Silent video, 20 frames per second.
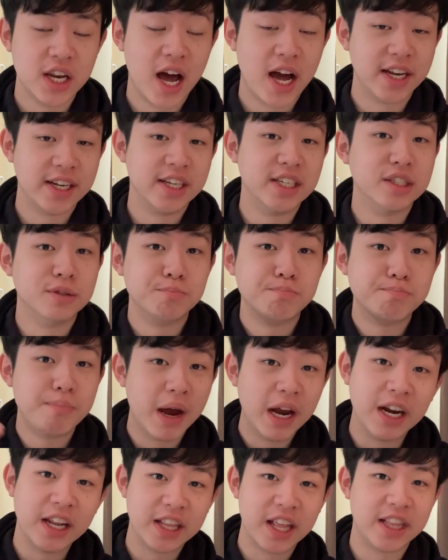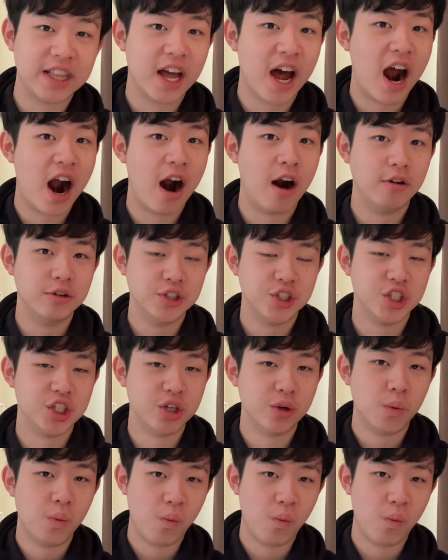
line is better than the RG.